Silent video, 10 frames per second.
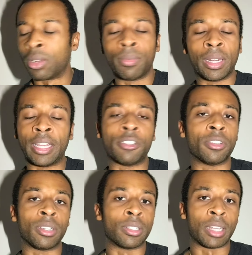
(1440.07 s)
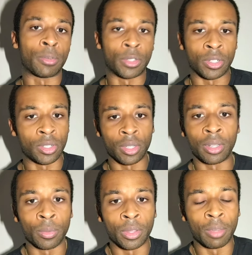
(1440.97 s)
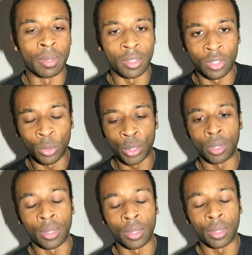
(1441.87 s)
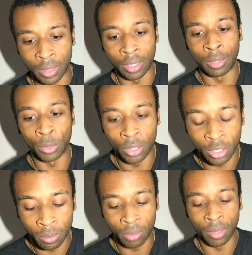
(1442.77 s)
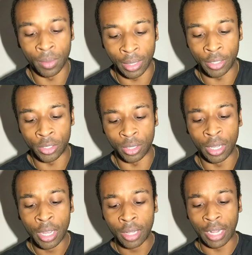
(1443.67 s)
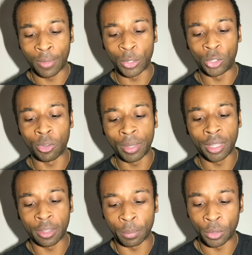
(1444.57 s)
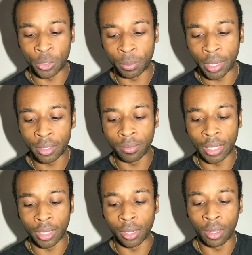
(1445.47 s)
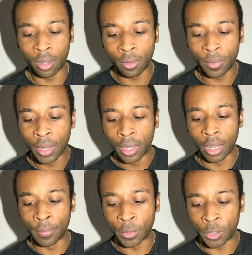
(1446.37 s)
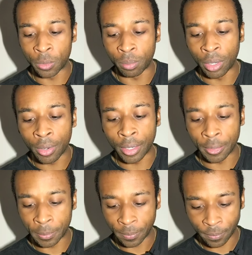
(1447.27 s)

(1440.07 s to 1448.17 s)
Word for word: a revelation because I was just sitting with him and soaking all this in. It was such a big revelation. God was showing me that the perspective, that the love of the Spirit